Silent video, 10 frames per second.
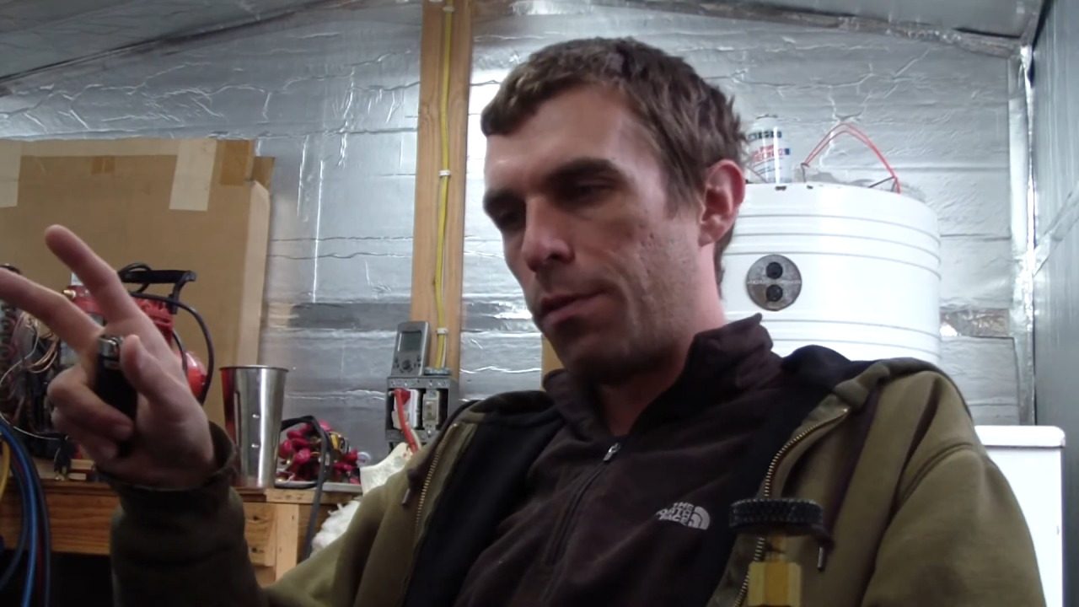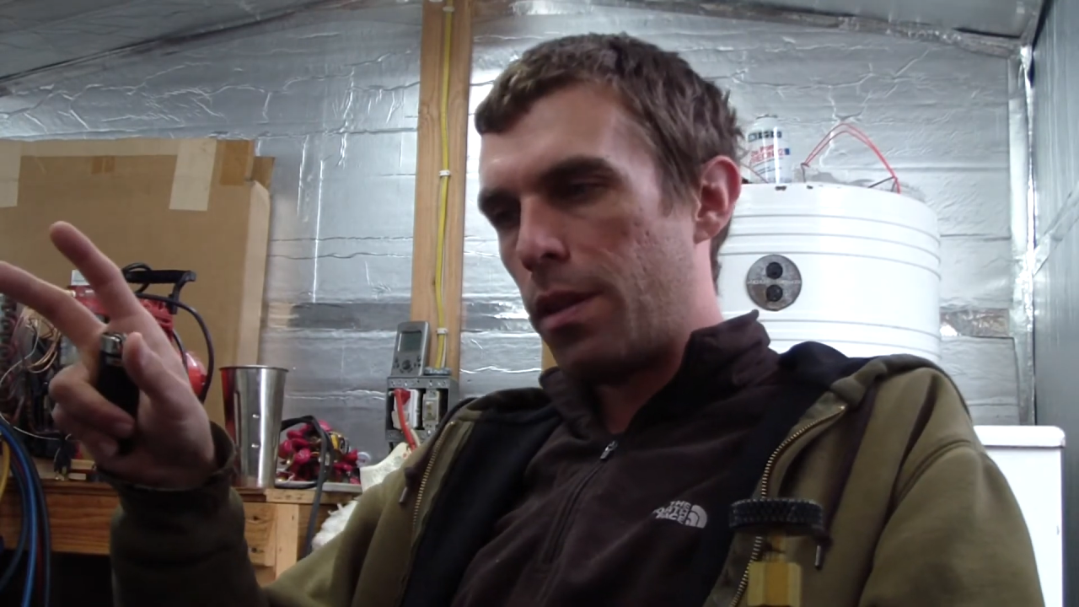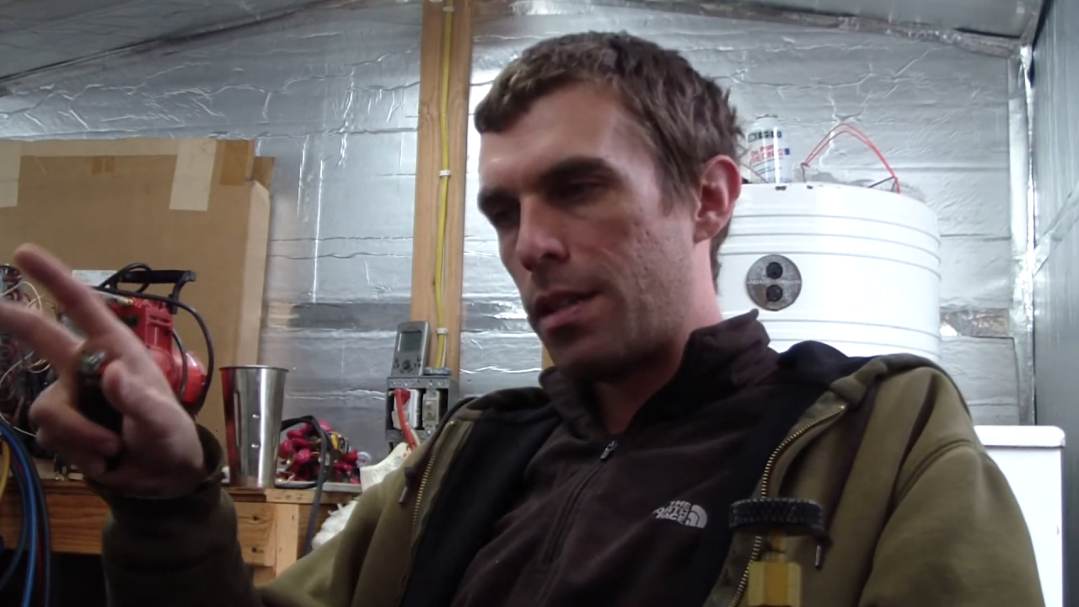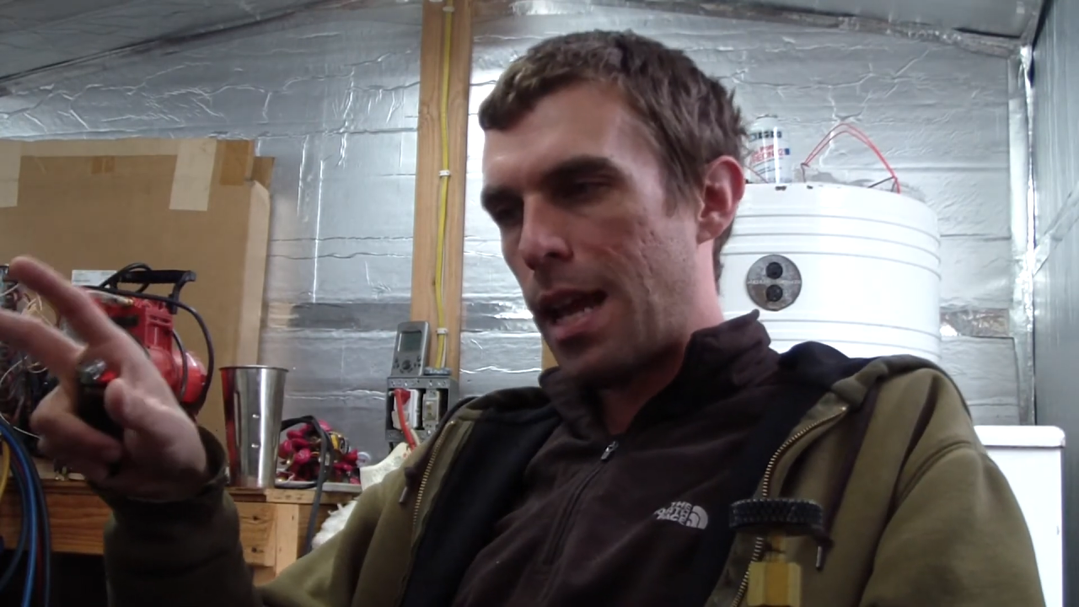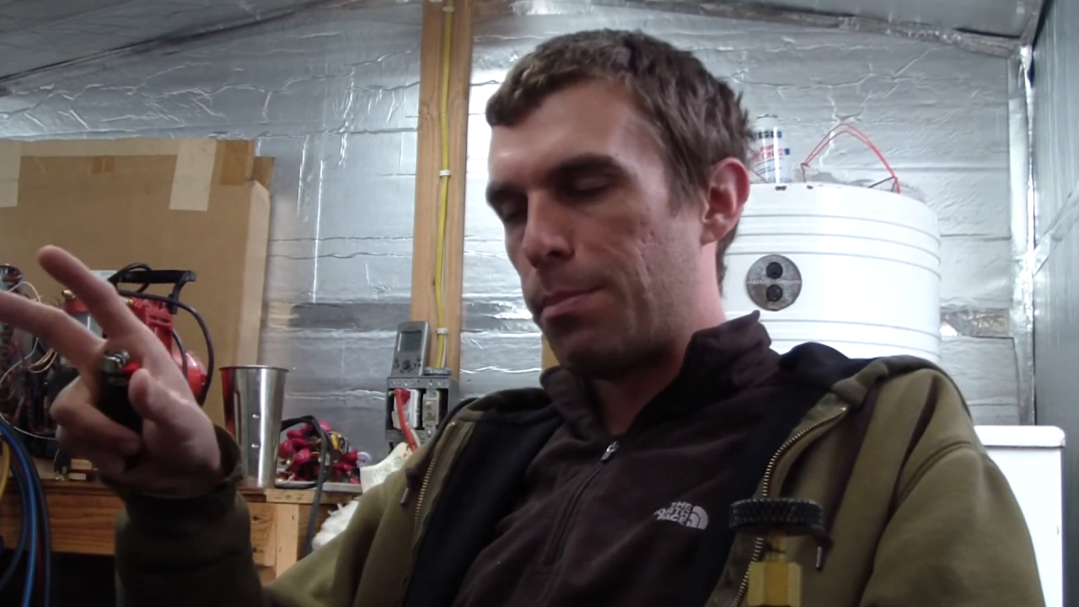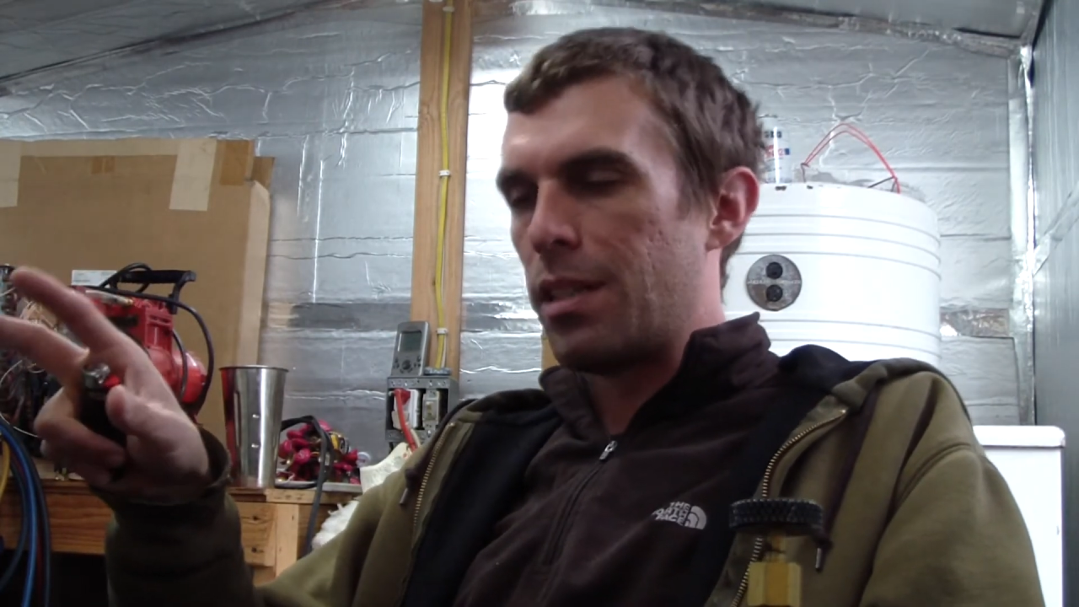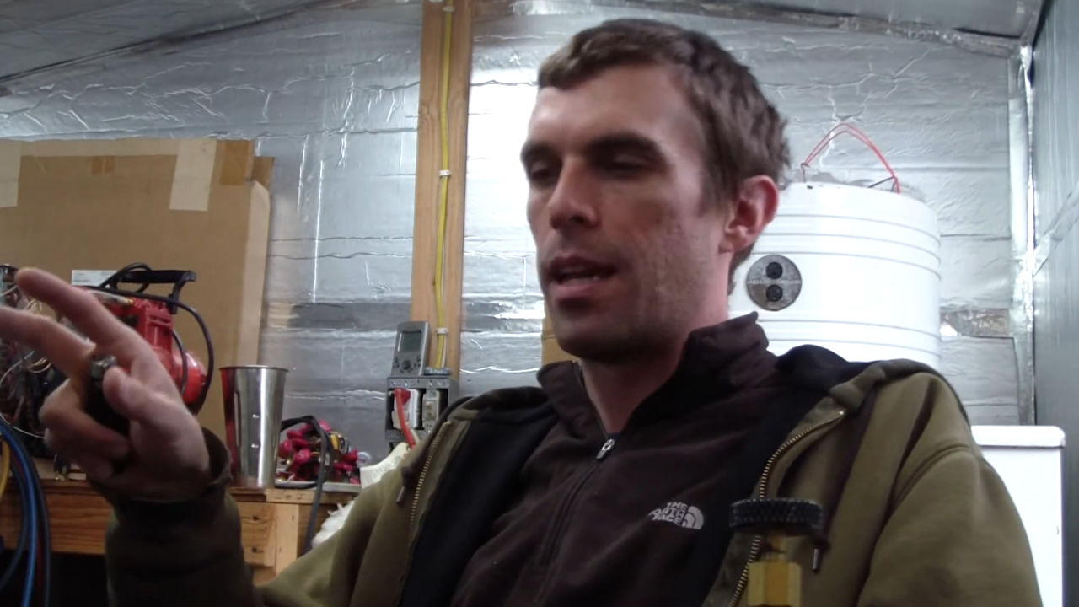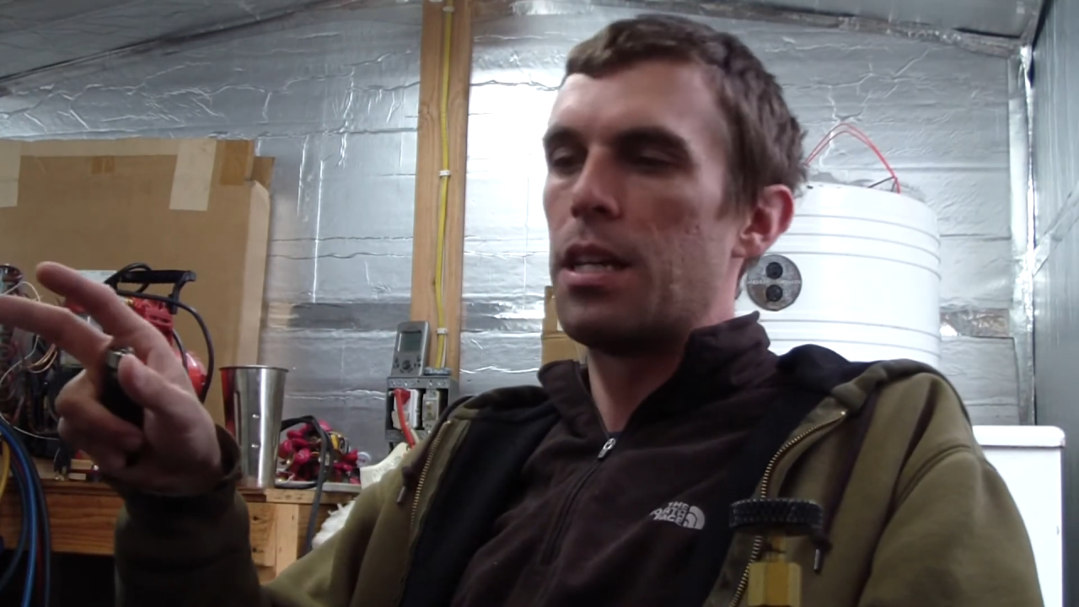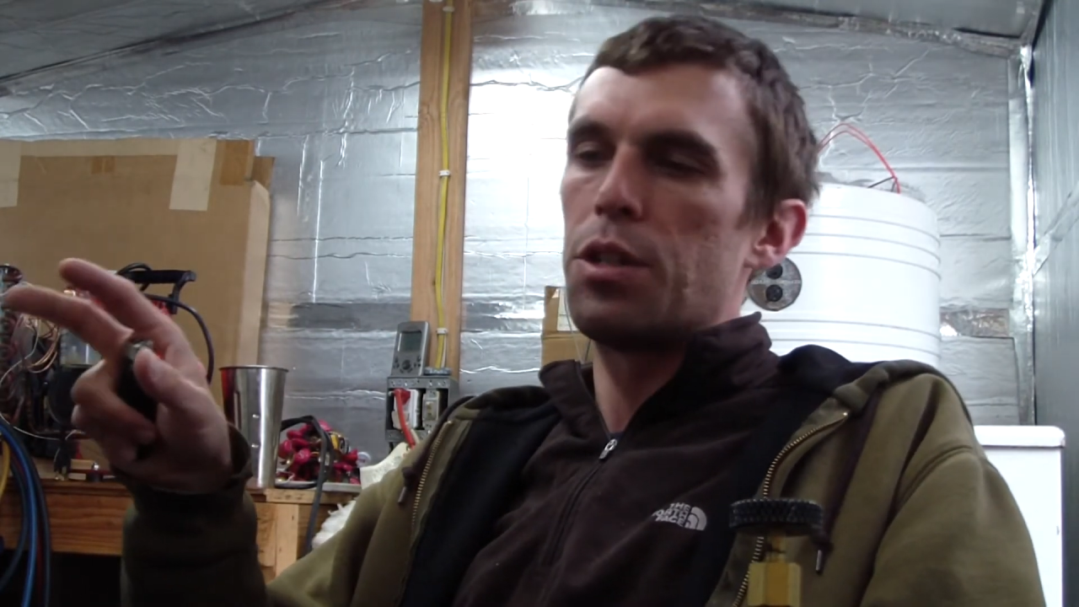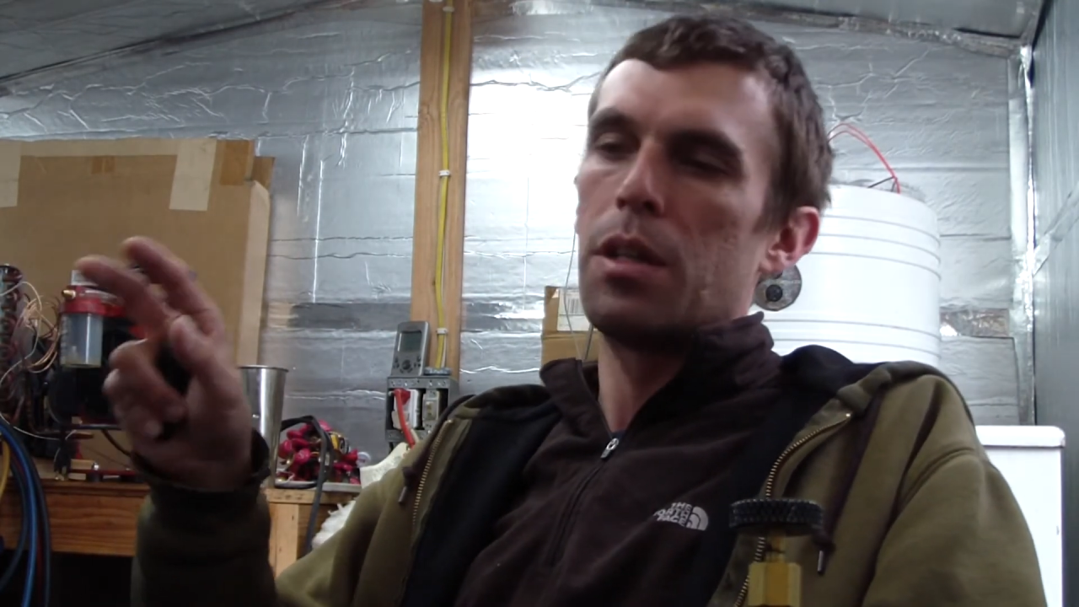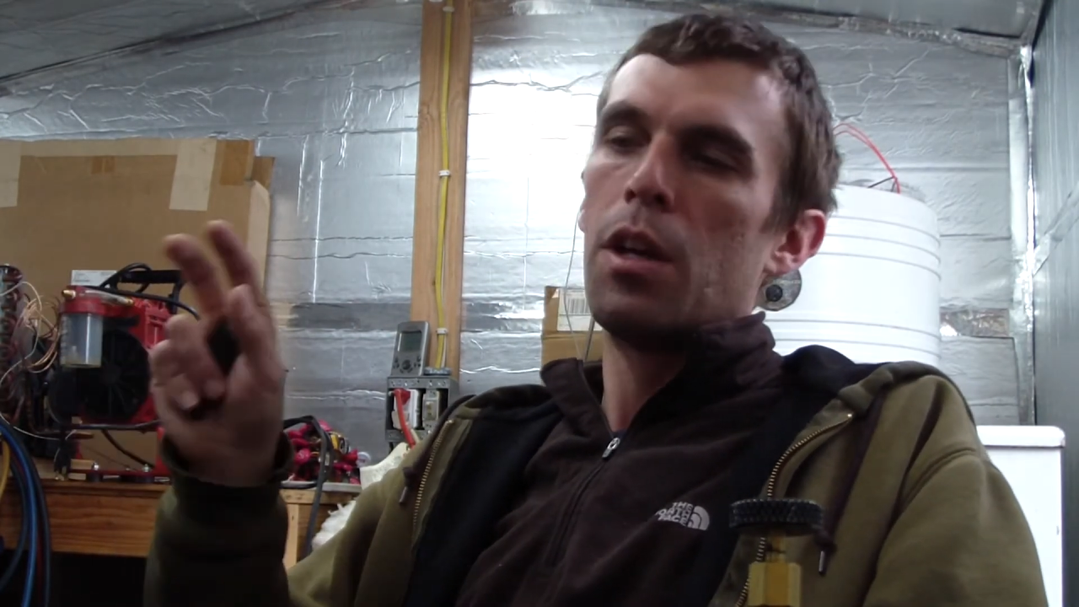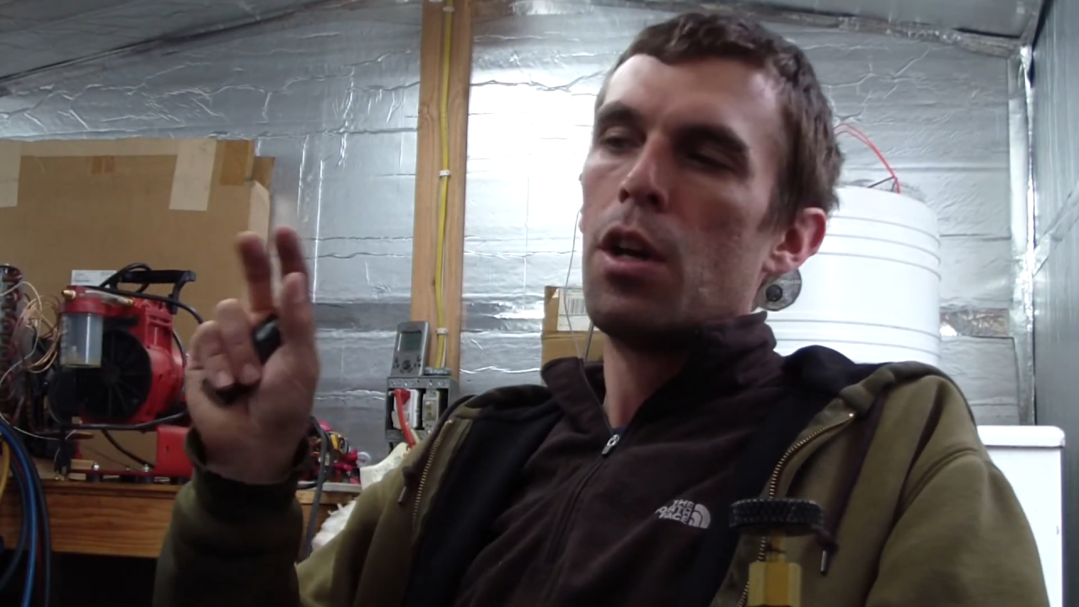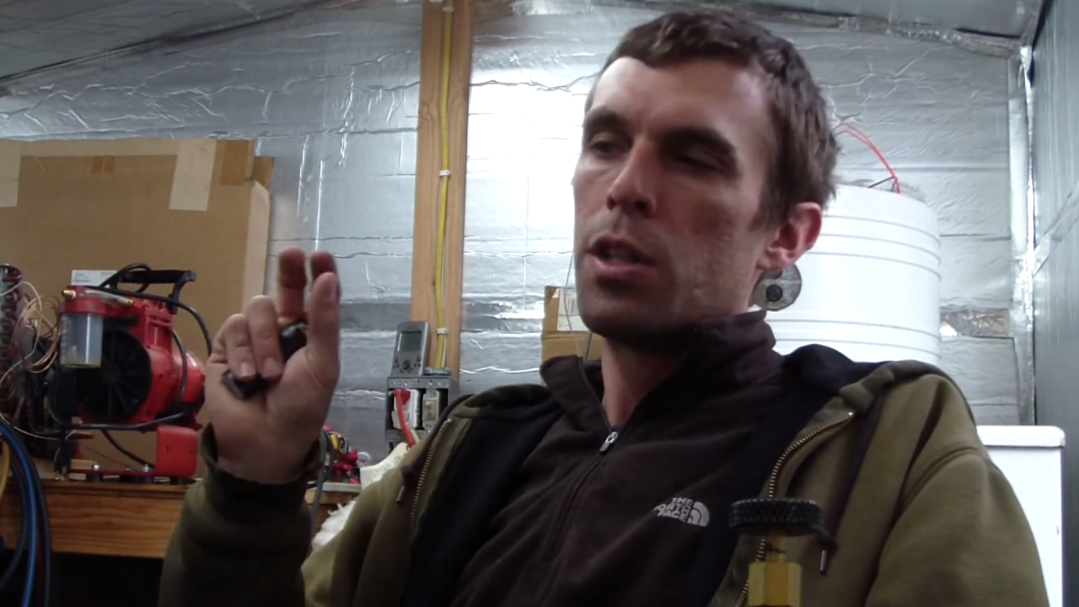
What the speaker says: for this application.